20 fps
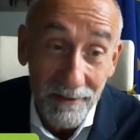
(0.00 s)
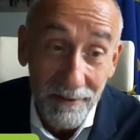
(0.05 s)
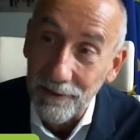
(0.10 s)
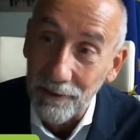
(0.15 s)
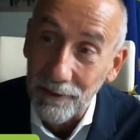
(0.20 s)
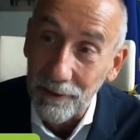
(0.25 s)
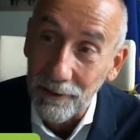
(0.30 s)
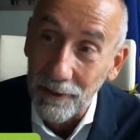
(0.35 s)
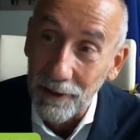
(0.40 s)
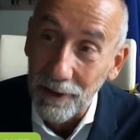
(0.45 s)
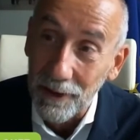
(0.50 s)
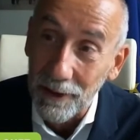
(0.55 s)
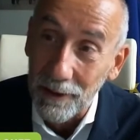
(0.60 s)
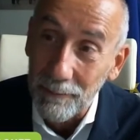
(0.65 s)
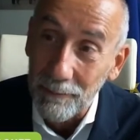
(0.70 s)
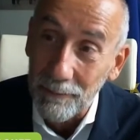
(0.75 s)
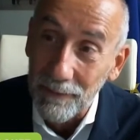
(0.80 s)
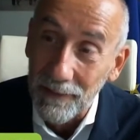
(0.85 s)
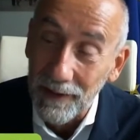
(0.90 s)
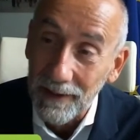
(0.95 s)
And
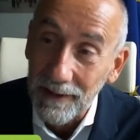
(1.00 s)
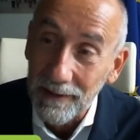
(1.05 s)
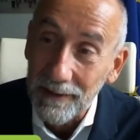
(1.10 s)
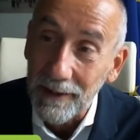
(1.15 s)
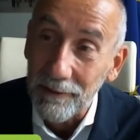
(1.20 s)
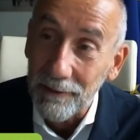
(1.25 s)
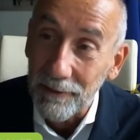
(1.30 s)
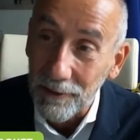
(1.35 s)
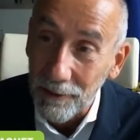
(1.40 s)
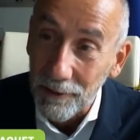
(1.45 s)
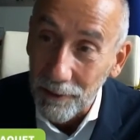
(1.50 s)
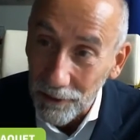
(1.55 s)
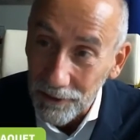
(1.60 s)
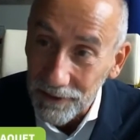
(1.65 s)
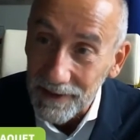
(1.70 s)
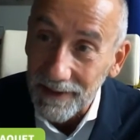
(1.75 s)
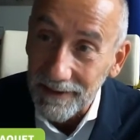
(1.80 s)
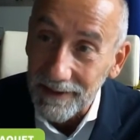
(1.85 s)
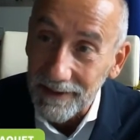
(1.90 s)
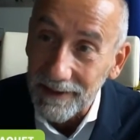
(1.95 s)
so there's a
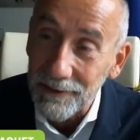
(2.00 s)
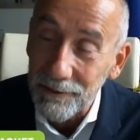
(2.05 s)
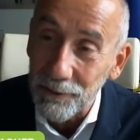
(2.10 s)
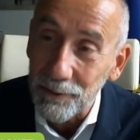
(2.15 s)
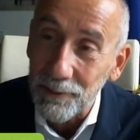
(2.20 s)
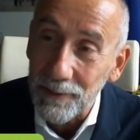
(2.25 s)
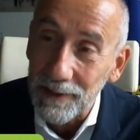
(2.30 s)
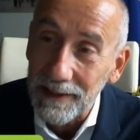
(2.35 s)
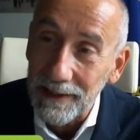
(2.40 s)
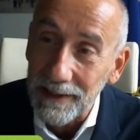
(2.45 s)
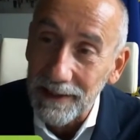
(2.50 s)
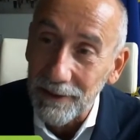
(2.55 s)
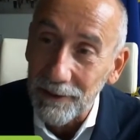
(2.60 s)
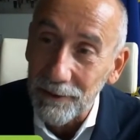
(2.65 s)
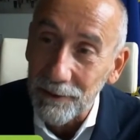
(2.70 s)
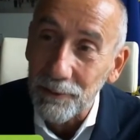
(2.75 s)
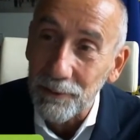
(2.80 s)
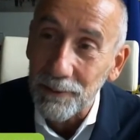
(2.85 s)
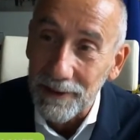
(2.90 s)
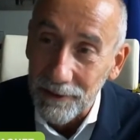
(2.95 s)
lot, I think, to
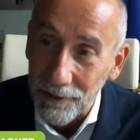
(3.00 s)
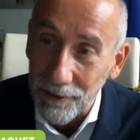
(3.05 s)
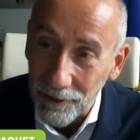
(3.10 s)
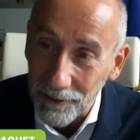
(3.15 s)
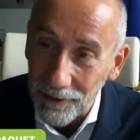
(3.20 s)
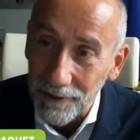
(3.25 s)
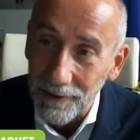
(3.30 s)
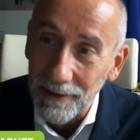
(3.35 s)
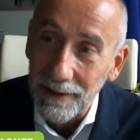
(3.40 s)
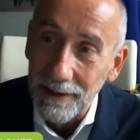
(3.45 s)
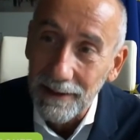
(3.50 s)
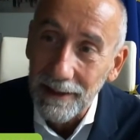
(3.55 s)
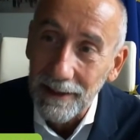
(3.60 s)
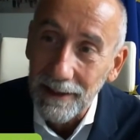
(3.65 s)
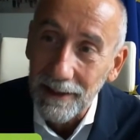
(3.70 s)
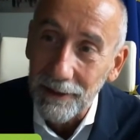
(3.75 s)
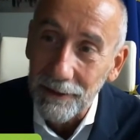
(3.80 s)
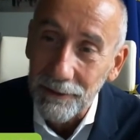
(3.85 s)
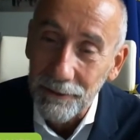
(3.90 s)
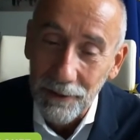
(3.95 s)
be done
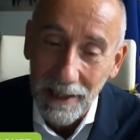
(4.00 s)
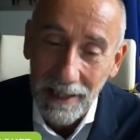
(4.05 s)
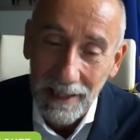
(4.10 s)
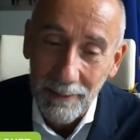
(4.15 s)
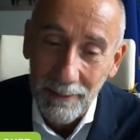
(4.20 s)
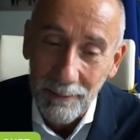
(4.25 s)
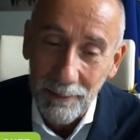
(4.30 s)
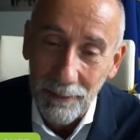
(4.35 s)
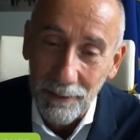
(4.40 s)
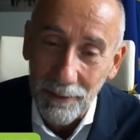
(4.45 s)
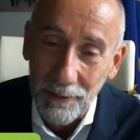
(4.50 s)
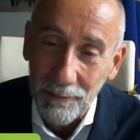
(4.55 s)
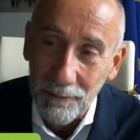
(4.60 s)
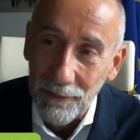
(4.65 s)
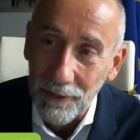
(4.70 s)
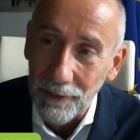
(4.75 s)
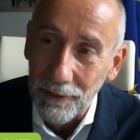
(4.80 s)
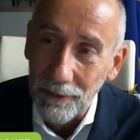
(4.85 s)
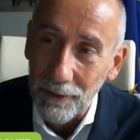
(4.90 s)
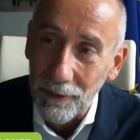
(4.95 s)
to help
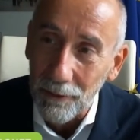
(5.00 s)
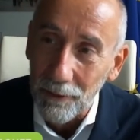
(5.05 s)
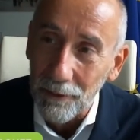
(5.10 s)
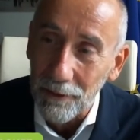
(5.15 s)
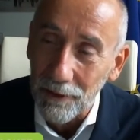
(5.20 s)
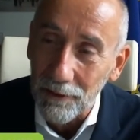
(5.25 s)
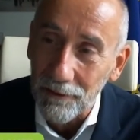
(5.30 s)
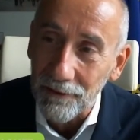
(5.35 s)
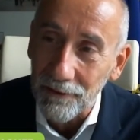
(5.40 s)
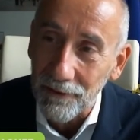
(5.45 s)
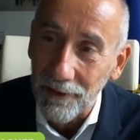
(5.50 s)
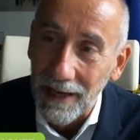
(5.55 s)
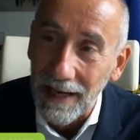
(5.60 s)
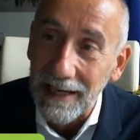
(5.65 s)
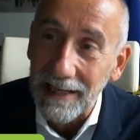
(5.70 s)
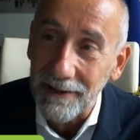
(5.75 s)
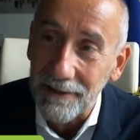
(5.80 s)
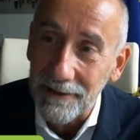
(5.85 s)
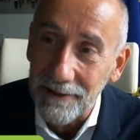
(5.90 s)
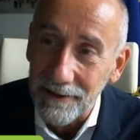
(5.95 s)
all of
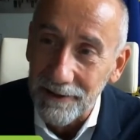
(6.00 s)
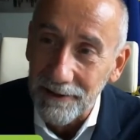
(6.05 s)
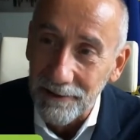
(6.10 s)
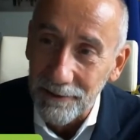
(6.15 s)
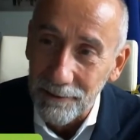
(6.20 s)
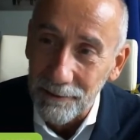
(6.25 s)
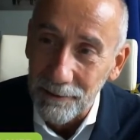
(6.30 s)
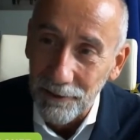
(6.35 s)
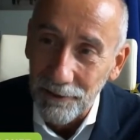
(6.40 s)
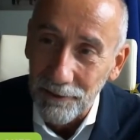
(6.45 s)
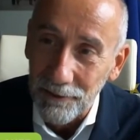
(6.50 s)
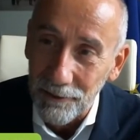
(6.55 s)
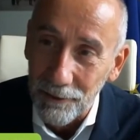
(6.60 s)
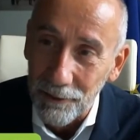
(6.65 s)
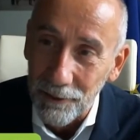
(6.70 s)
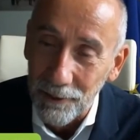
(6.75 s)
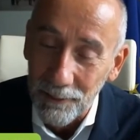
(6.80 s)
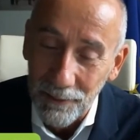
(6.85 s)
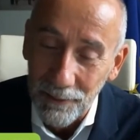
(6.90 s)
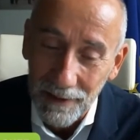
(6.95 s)
islanders across
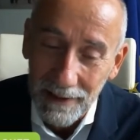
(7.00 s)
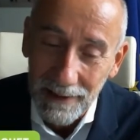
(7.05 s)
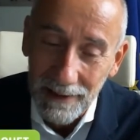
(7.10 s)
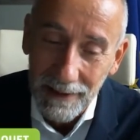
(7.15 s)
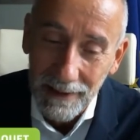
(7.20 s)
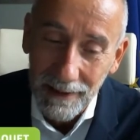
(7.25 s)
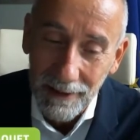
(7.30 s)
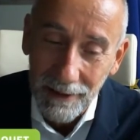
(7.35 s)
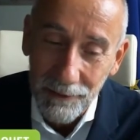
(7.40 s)
Europe